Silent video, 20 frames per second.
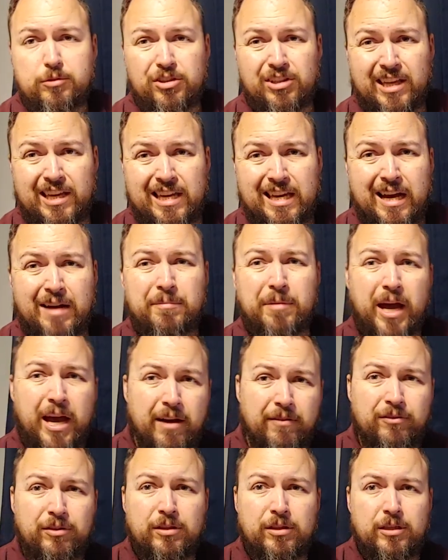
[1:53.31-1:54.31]
So they come
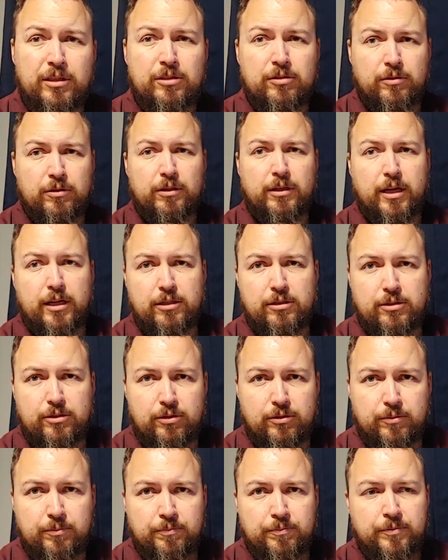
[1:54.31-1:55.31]
after the Israelites
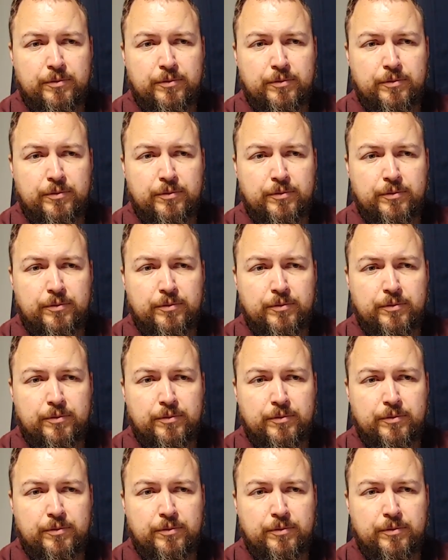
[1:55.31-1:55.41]
do,